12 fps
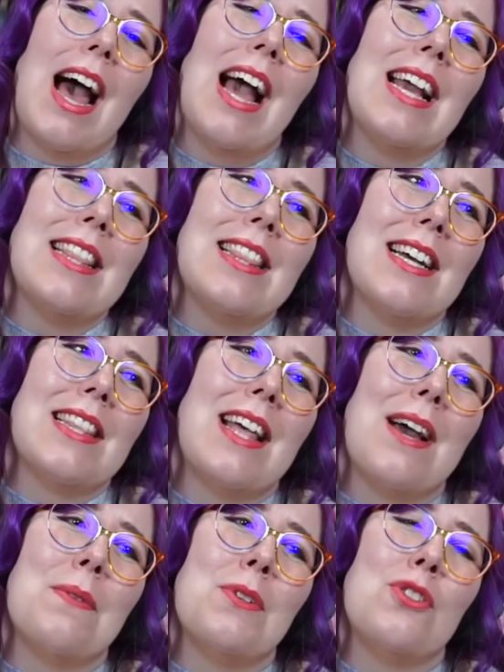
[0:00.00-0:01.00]
I thought
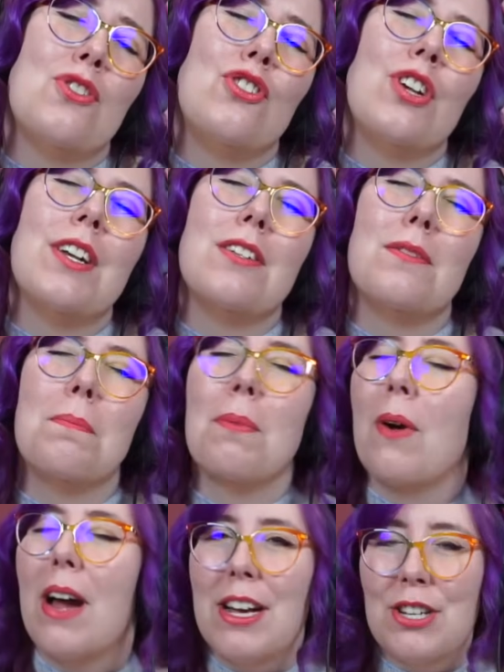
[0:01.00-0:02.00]
that was just
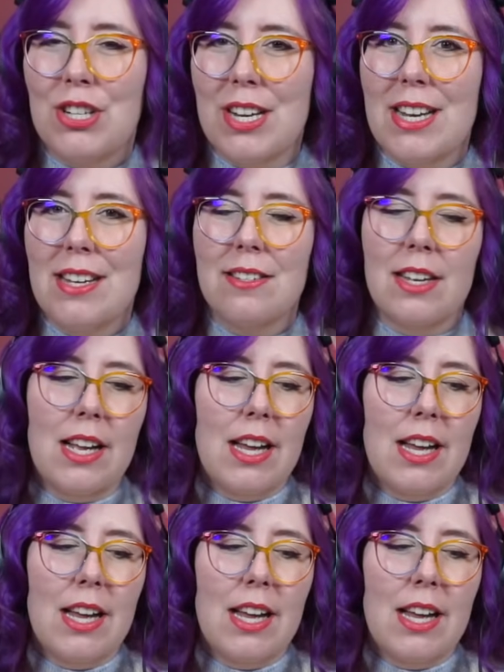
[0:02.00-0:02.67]
precious.